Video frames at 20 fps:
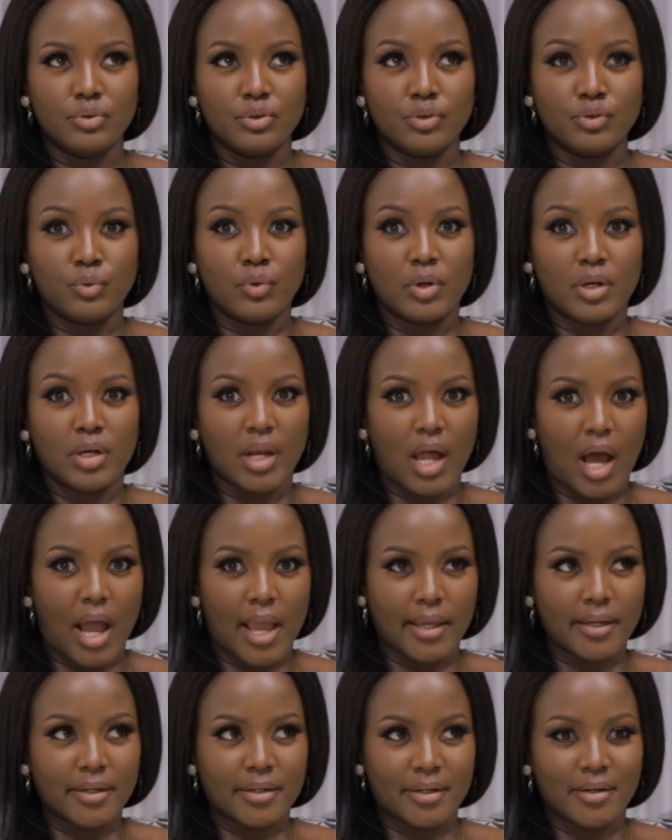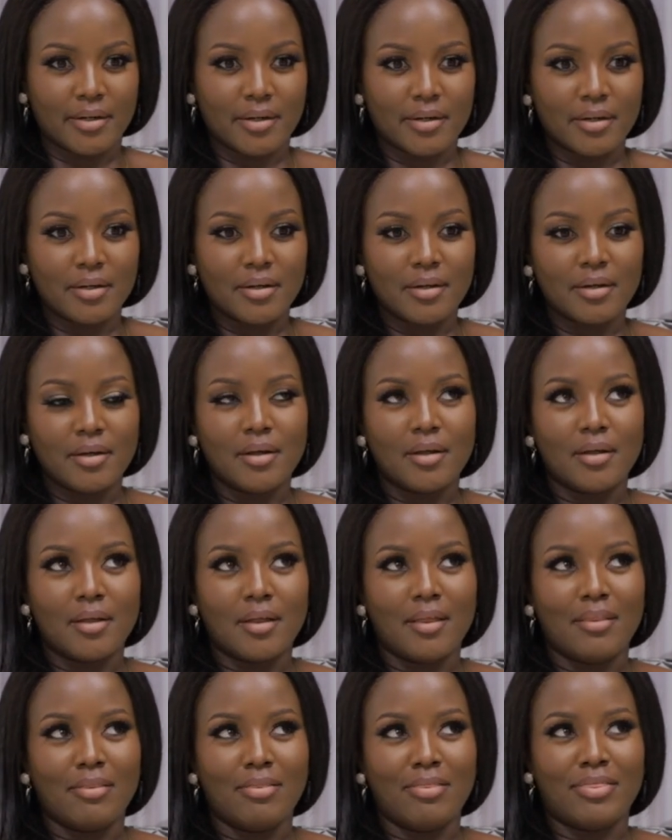like,
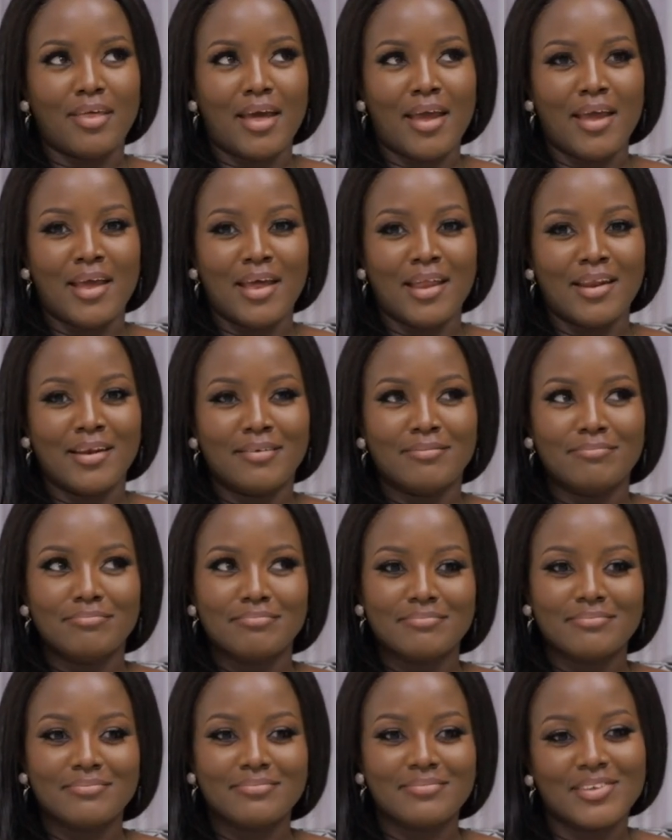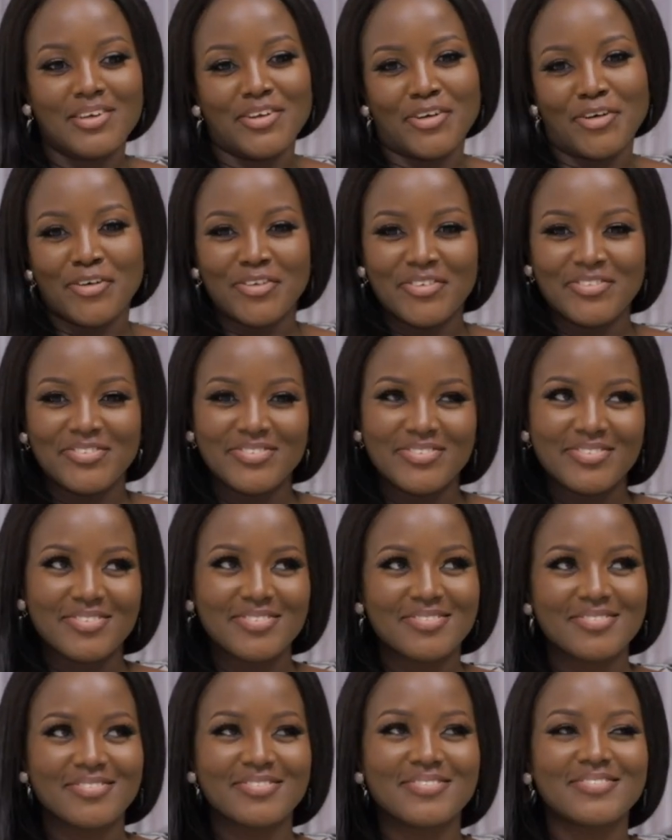then, you know,
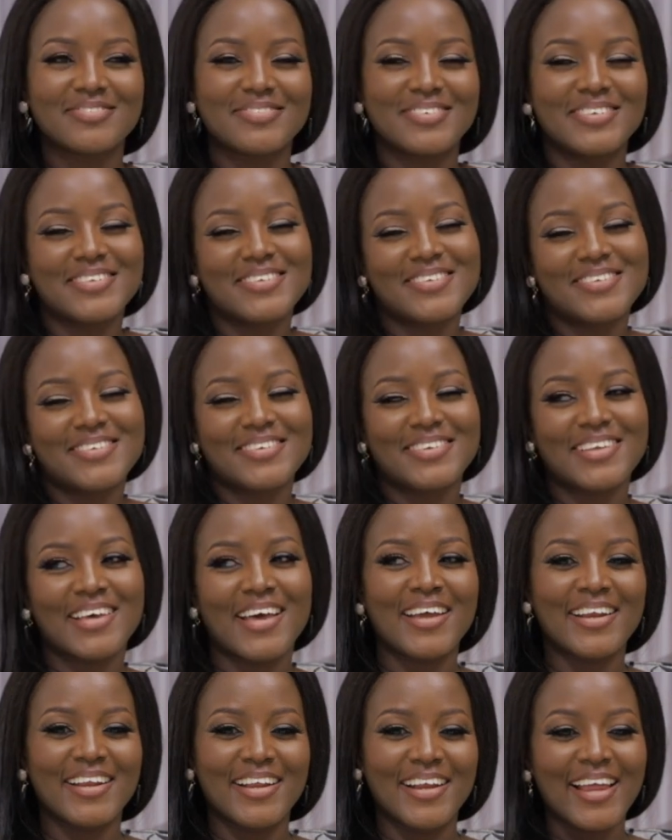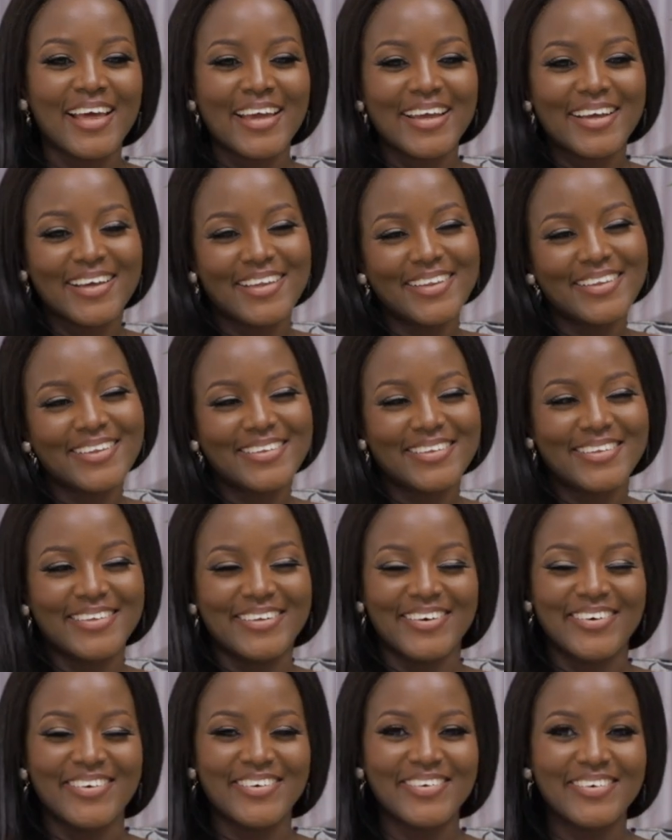it's kind of like,
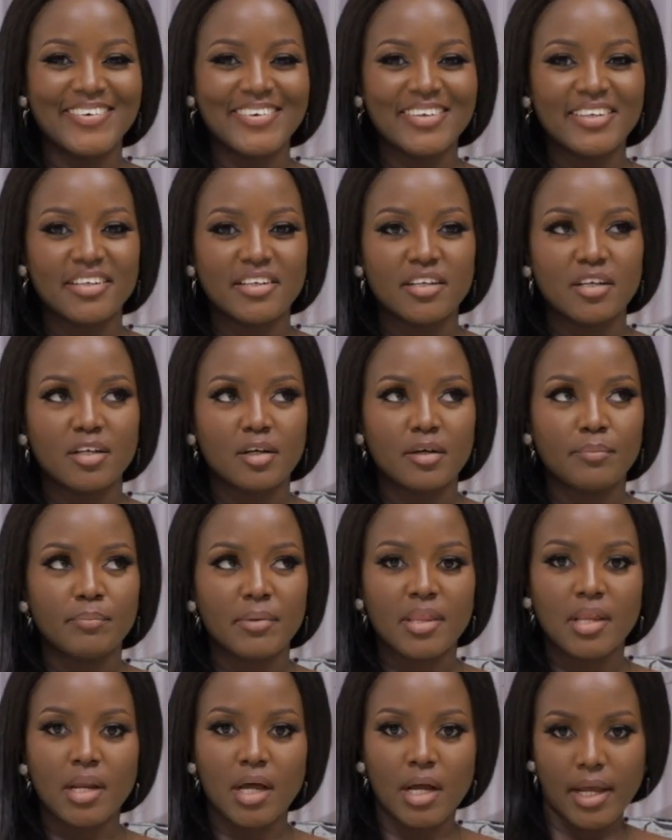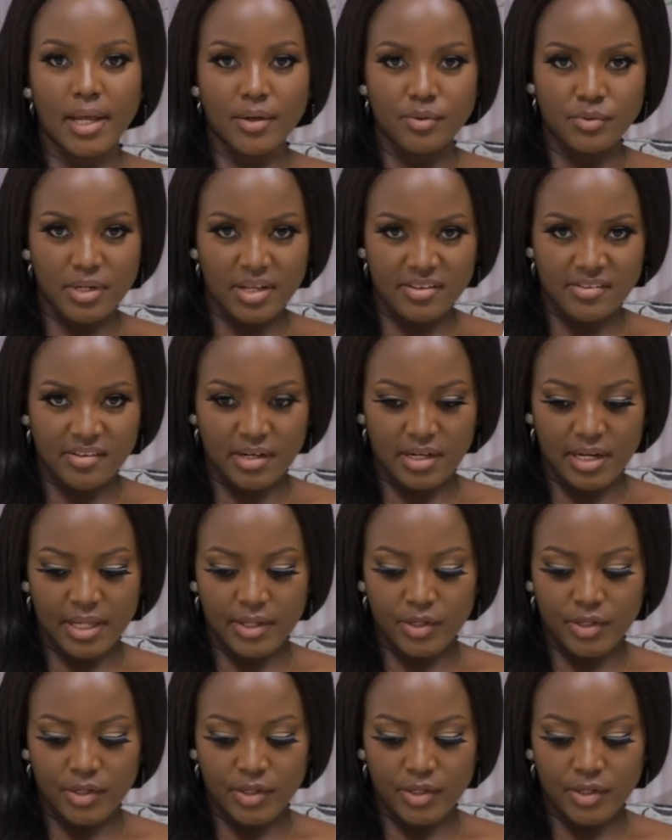you know. But then a guy who doesn't